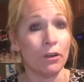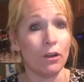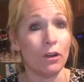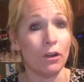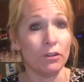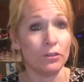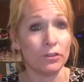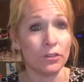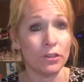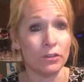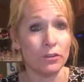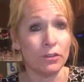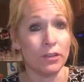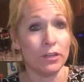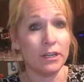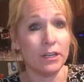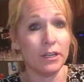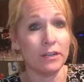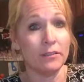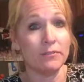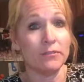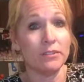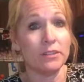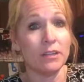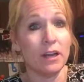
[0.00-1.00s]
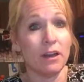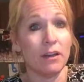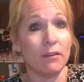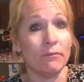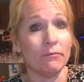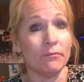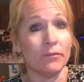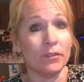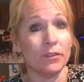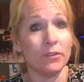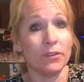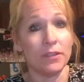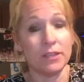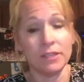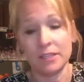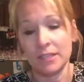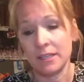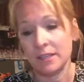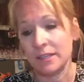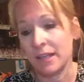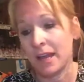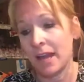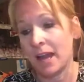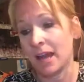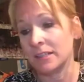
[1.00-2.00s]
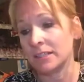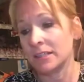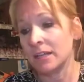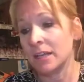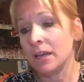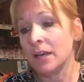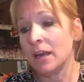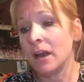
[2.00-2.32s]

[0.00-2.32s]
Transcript: alternatives for this and that.